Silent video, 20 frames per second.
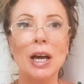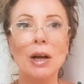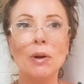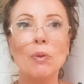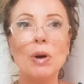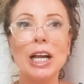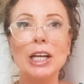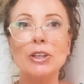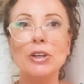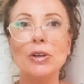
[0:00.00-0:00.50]

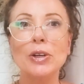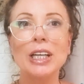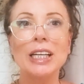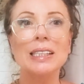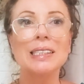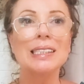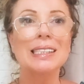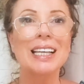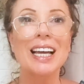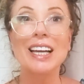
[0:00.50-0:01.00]
where you
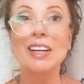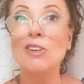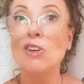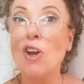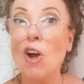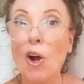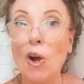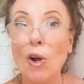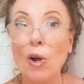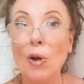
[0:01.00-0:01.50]
can say
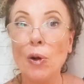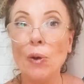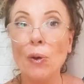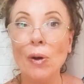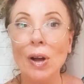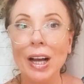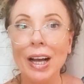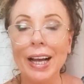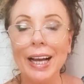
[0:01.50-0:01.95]
no